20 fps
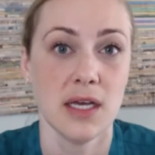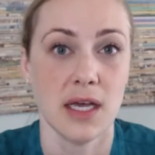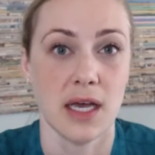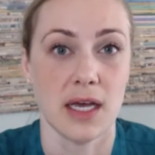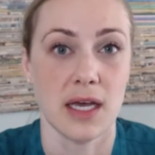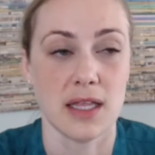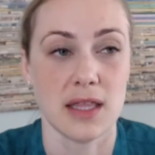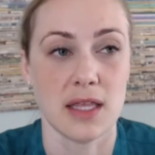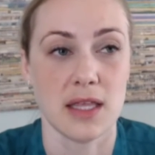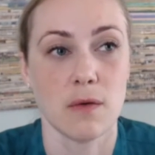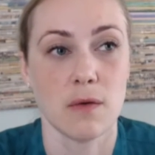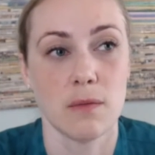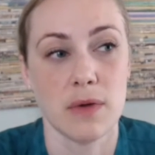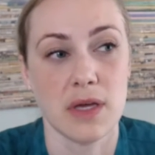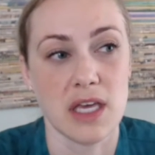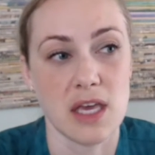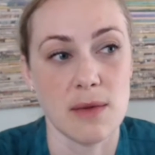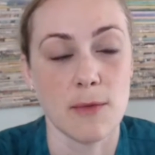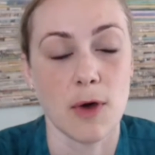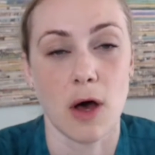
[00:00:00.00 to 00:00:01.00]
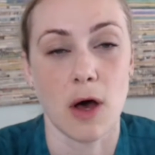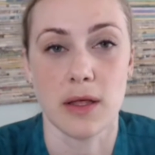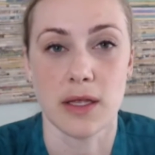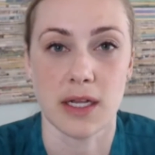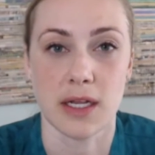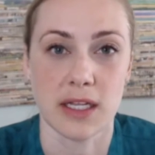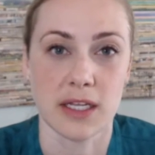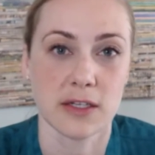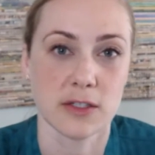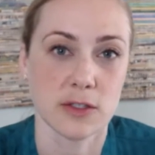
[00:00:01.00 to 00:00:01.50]
And I think when we keep calling it
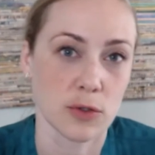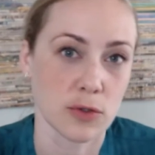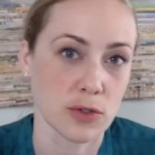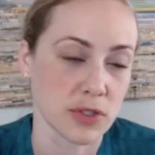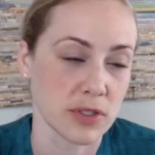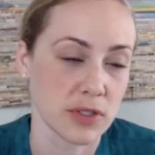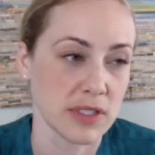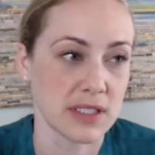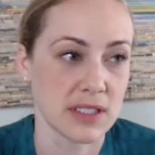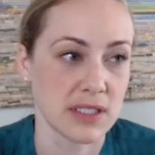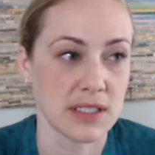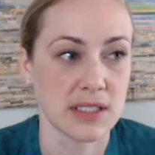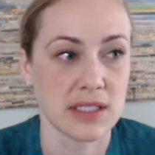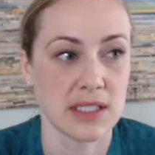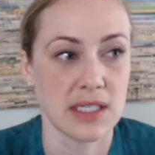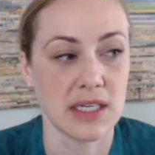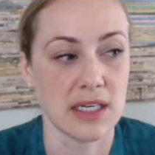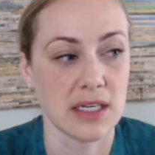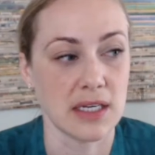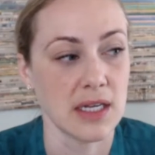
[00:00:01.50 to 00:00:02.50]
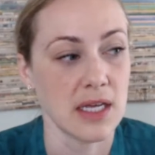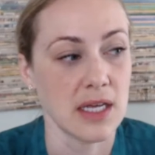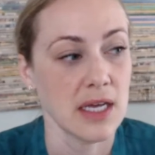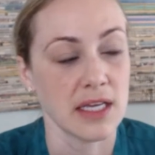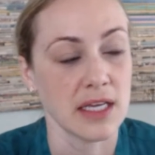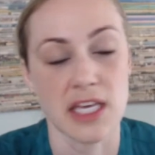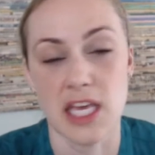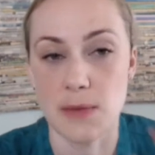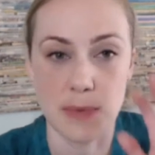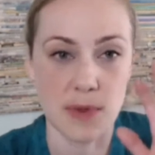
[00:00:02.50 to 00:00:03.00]
like social distancing and
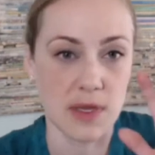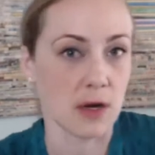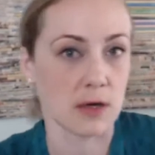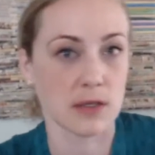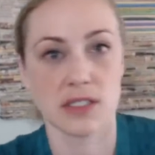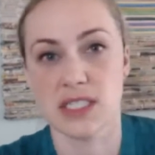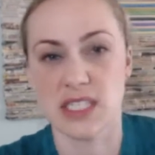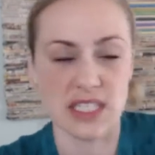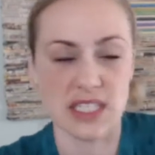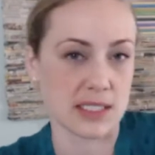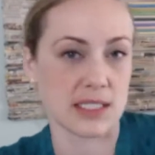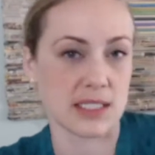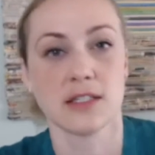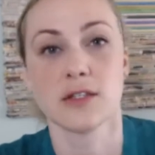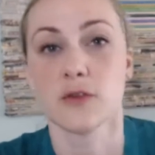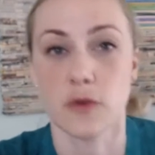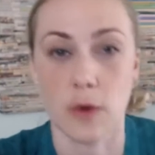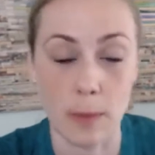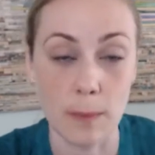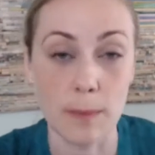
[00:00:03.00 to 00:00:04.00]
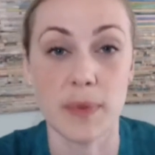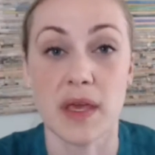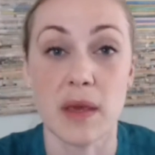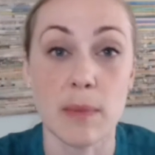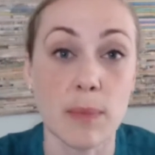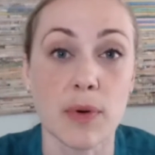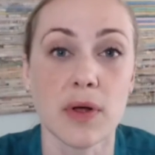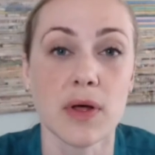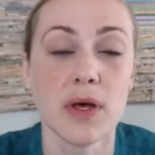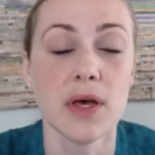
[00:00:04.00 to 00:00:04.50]
keeping our distance from
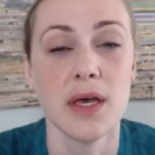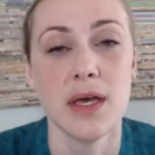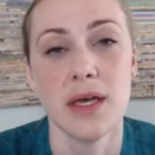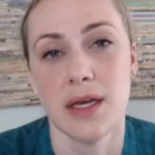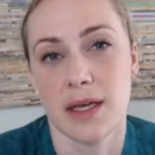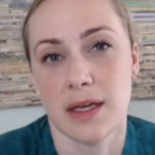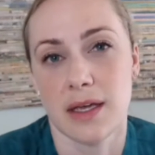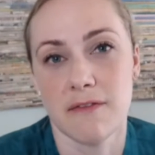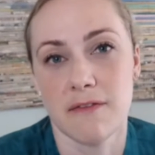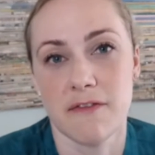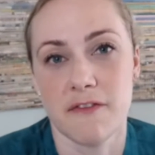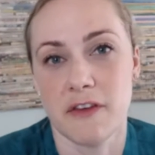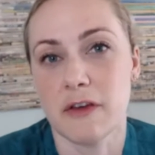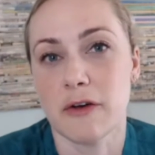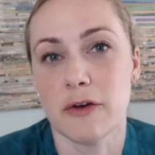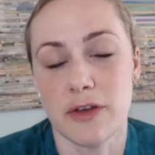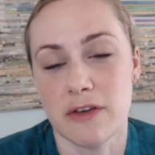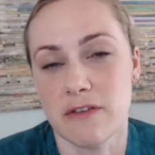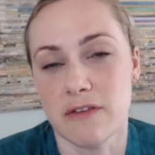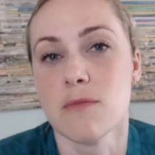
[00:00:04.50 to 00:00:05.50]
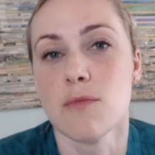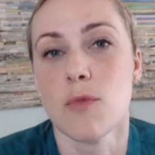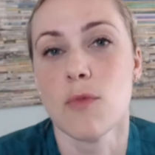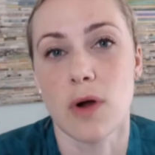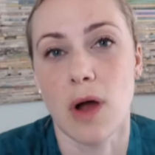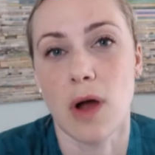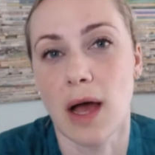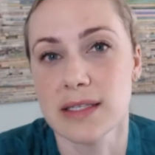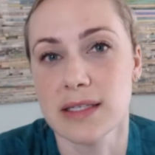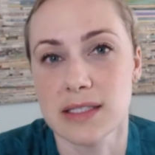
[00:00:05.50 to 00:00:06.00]
people, it can feel even
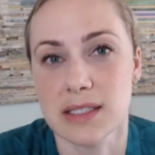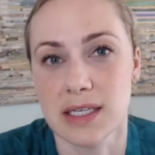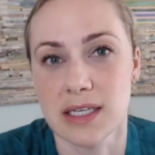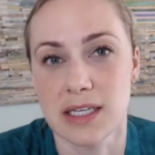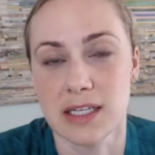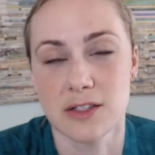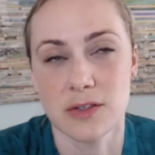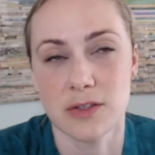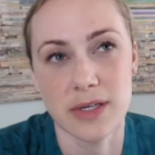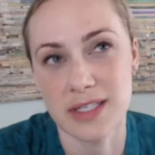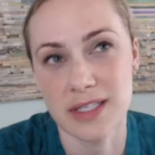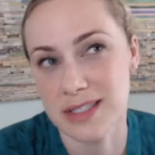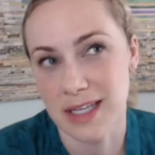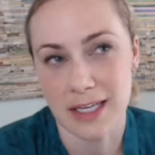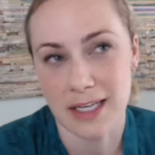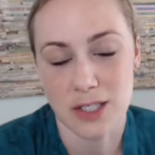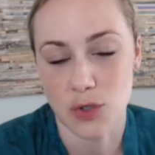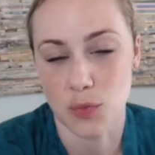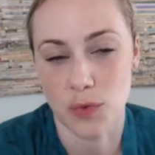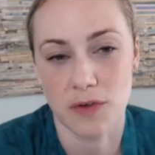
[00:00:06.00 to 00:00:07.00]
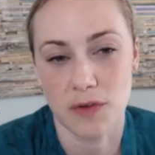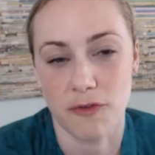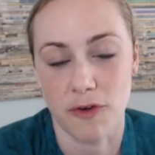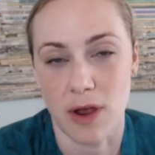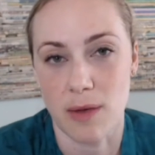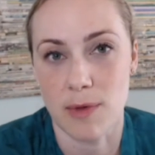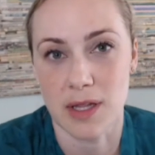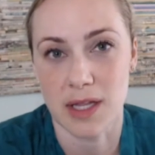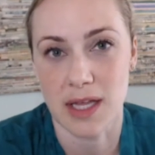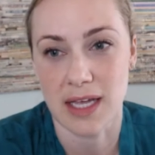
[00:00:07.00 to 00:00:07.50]
more isolating. So I just like to
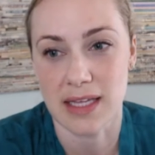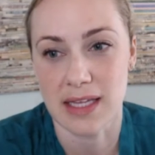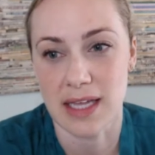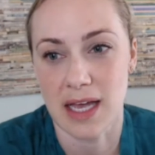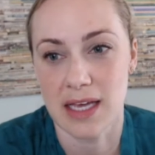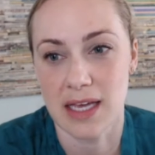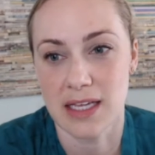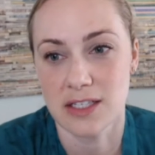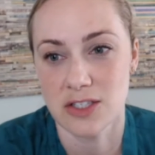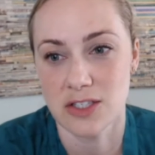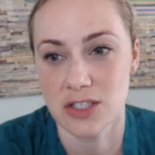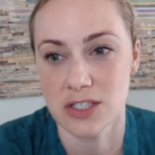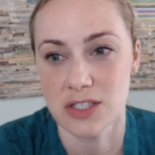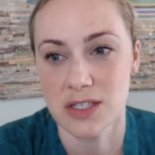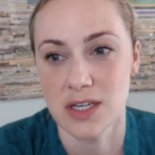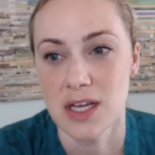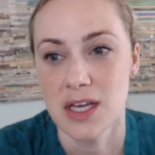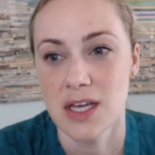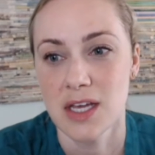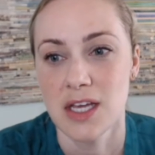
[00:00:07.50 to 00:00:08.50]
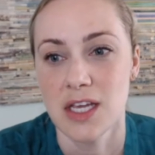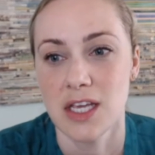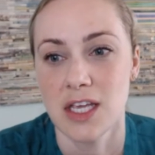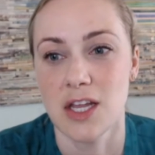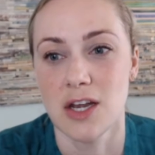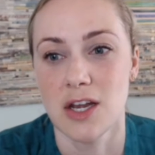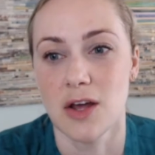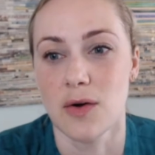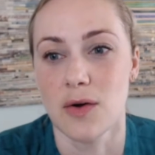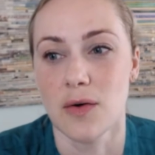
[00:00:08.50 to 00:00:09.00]
reframe it like that. It's just, you
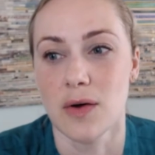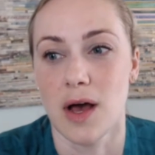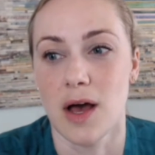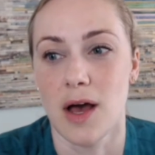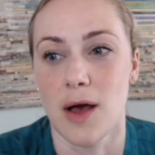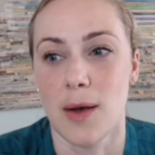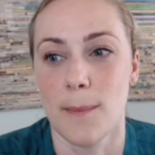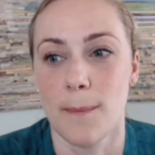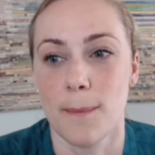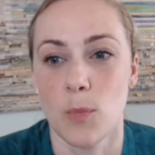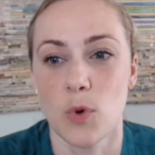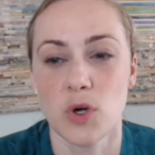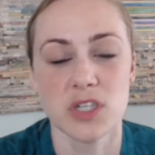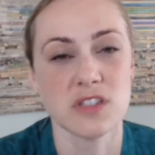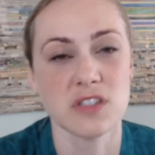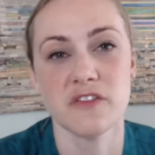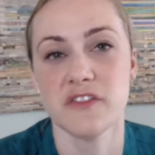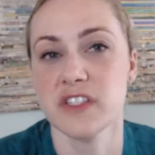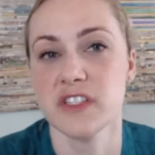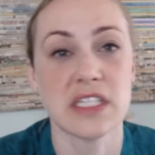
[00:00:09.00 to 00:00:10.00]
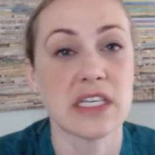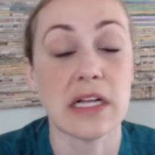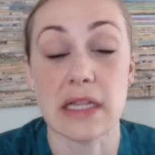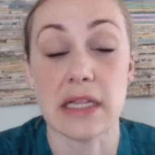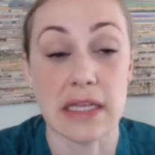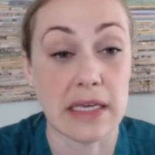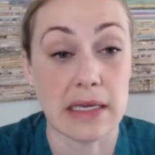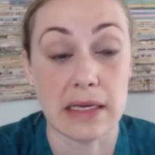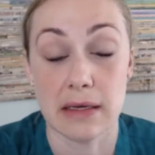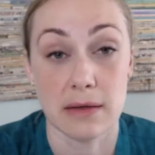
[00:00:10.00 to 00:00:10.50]
know, um, we're just
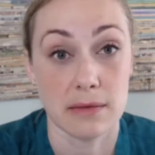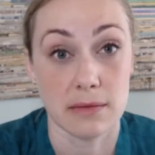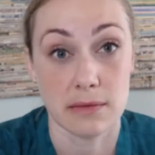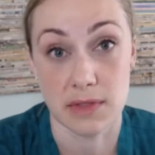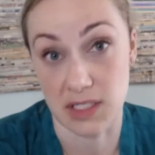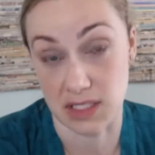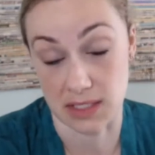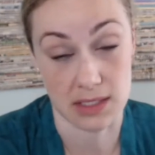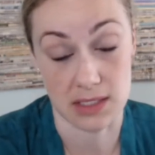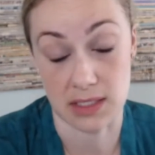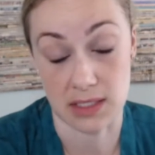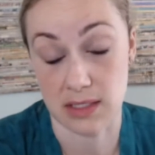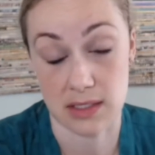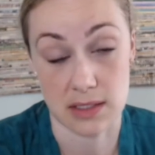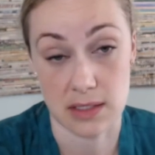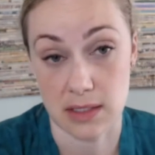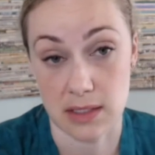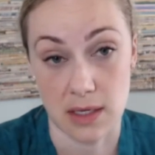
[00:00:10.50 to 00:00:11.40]
physically distant.